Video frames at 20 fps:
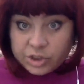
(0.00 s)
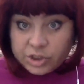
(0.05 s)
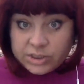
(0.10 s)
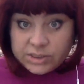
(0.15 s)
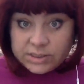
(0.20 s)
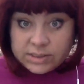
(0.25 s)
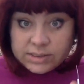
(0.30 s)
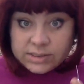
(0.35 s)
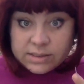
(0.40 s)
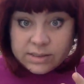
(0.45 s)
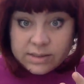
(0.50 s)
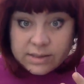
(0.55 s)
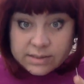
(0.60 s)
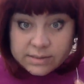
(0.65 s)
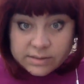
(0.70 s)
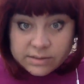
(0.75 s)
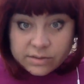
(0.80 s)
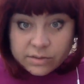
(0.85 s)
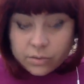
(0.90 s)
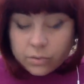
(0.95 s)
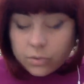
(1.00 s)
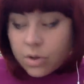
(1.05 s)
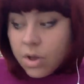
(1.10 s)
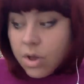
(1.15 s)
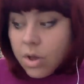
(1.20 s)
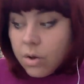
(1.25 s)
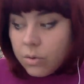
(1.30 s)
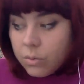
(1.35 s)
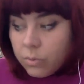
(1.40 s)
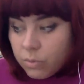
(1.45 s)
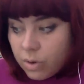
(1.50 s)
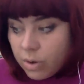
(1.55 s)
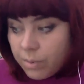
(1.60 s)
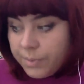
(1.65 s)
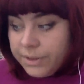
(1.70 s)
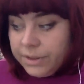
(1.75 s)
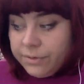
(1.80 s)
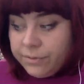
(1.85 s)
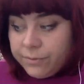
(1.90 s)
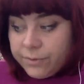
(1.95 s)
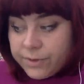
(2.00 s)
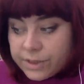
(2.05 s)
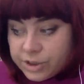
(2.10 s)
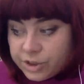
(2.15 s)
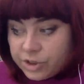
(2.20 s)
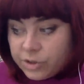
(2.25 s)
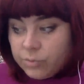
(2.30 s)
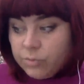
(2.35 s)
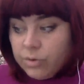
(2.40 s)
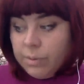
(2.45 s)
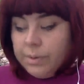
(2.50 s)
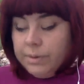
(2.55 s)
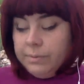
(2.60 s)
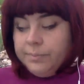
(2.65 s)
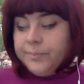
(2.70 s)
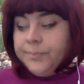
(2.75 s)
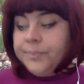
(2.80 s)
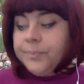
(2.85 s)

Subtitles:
She's the celestial woman, the virgin woman.